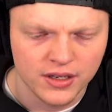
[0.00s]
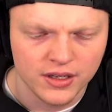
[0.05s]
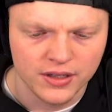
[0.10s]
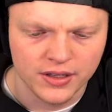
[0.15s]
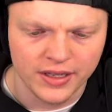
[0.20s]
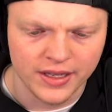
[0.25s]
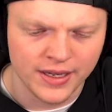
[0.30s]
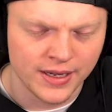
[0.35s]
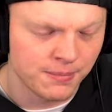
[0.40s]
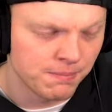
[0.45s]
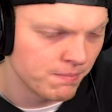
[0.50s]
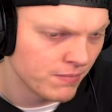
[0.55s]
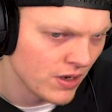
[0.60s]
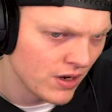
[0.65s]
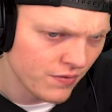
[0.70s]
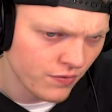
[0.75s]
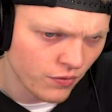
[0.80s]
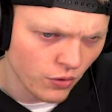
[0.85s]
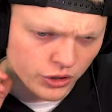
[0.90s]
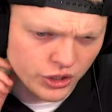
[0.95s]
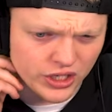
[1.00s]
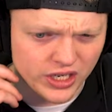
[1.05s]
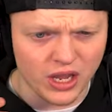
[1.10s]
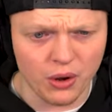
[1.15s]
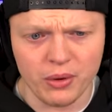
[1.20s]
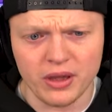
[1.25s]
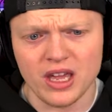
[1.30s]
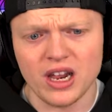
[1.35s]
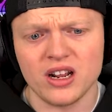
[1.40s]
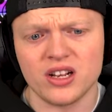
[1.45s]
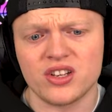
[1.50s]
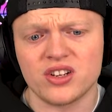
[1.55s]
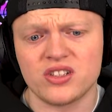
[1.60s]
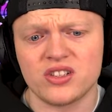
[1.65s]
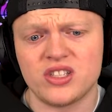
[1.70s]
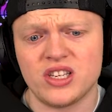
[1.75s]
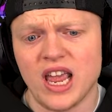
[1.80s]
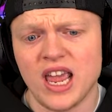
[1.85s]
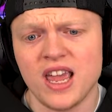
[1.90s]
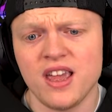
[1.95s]
Yeah, unfortunate. Can we get a
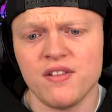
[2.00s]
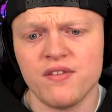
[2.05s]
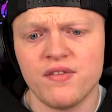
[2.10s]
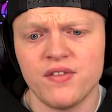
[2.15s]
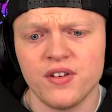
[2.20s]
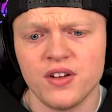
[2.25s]
save?